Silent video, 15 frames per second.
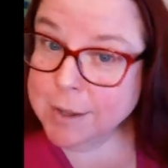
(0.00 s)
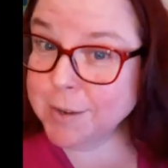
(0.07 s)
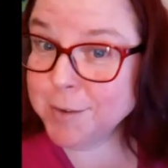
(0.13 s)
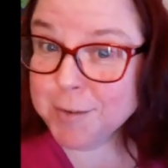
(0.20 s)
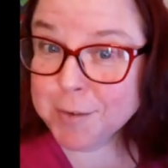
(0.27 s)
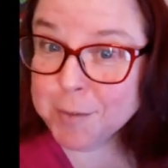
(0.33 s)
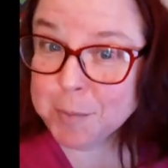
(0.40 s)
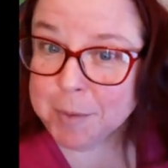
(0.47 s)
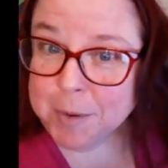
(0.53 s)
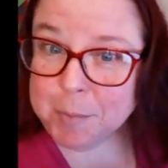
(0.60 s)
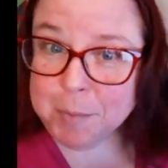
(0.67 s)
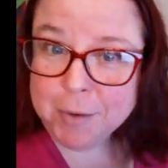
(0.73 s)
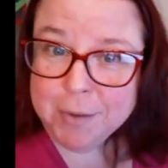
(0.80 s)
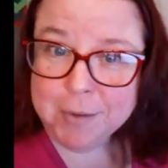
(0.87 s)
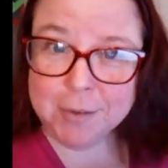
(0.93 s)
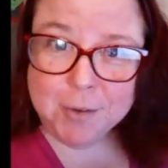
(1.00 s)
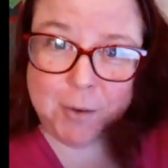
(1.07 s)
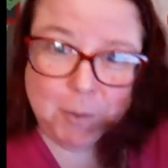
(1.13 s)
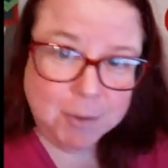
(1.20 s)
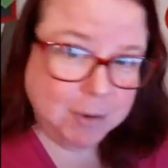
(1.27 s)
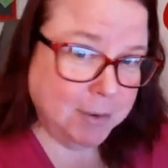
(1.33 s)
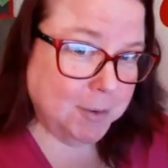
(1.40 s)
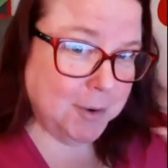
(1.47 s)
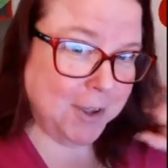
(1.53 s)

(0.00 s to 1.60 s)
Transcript: this is what I'm doing.